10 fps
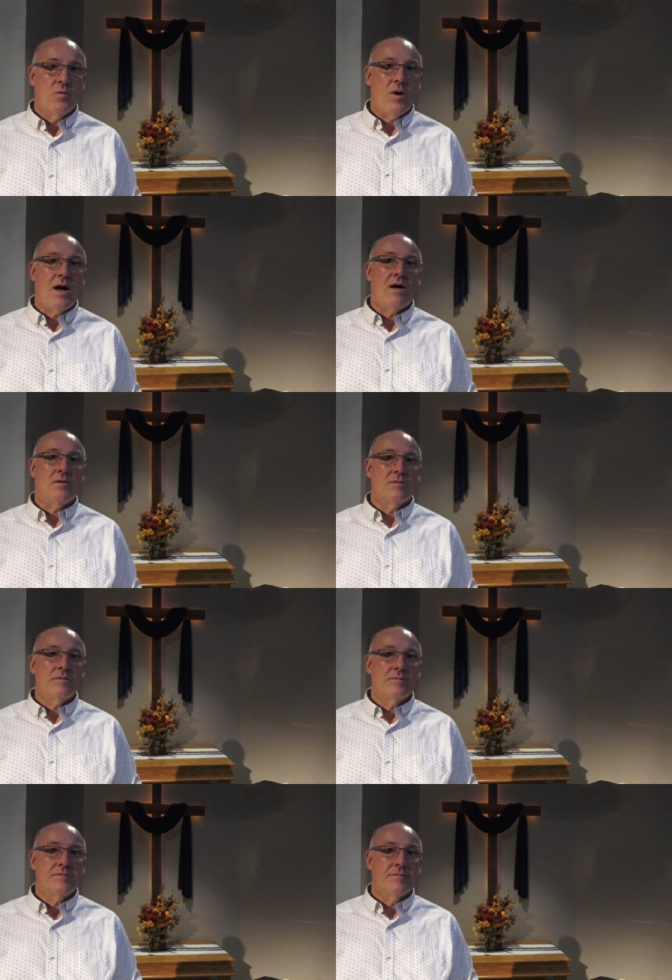Wow,
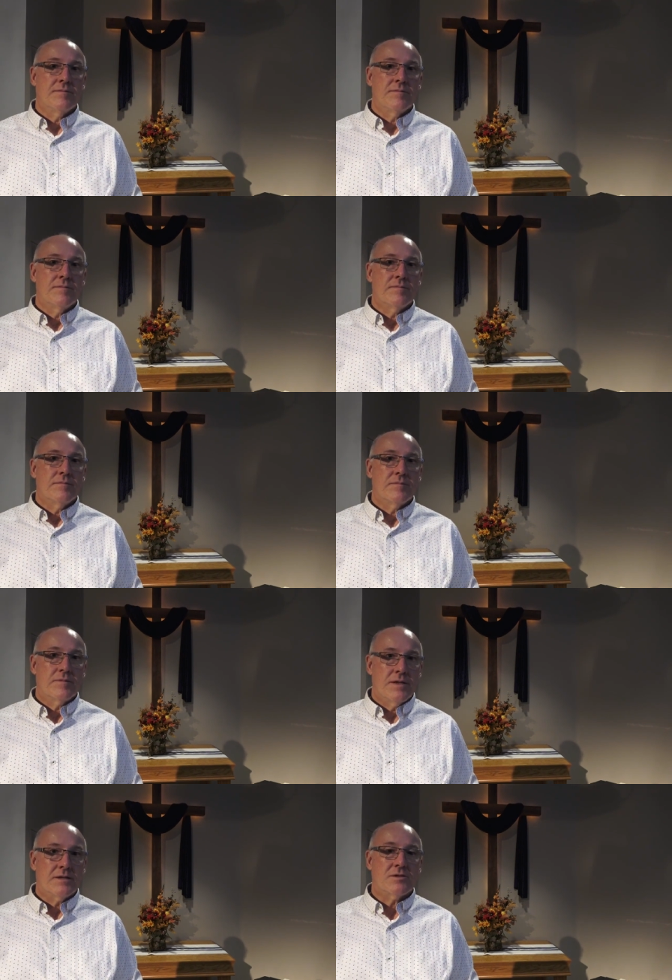
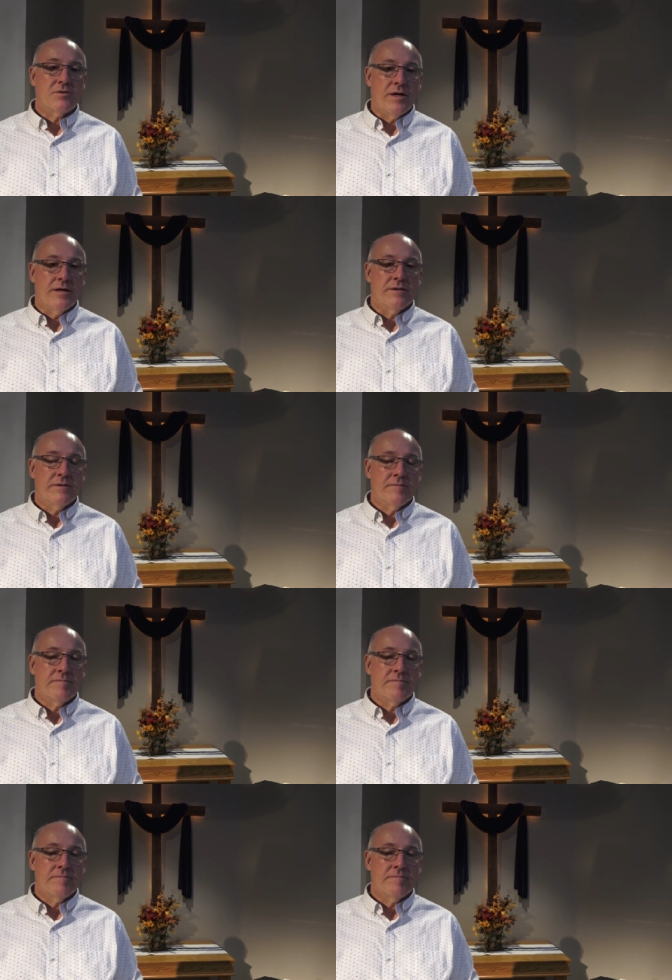that's great.